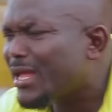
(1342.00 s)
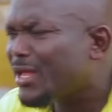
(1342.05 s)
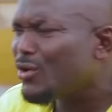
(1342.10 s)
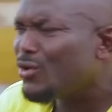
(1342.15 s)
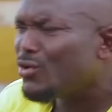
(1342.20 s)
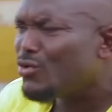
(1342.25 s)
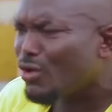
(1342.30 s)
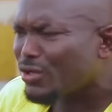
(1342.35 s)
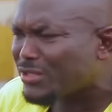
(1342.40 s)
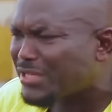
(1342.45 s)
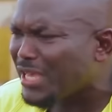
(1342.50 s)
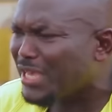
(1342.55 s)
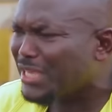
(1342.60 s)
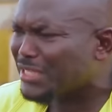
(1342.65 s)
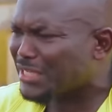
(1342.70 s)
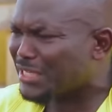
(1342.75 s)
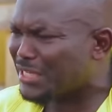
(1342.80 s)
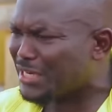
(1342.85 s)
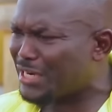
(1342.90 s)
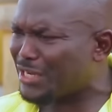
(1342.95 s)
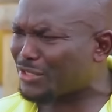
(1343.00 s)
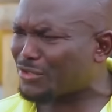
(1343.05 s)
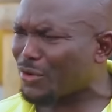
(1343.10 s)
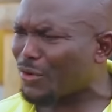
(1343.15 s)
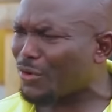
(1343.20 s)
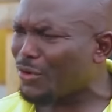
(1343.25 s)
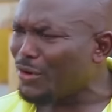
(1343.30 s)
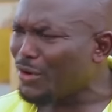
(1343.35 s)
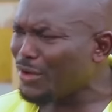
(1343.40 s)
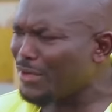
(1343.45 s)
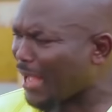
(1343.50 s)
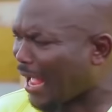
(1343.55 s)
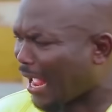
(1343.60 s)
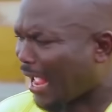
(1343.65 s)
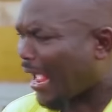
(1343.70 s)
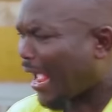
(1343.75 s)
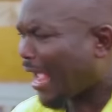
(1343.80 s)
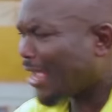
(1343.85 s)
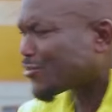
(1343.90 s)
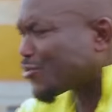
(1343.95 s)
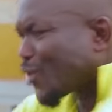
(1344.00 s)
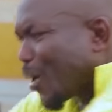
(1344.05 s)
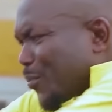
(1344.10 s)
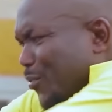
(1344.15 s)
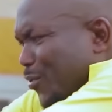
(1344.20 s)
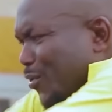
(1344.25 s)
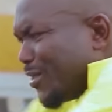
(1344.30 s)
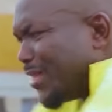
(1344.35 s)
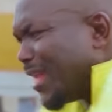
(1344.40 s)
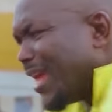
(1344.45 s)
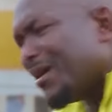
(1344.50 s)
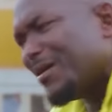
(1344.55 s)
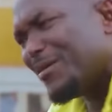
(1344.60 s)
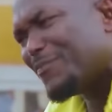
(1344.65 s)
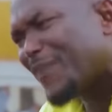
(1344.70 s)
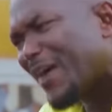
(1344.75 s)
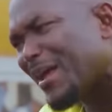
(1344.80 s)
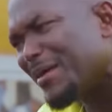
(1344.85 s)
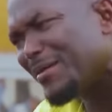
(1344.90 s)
like you, not a generator. I talked to you there.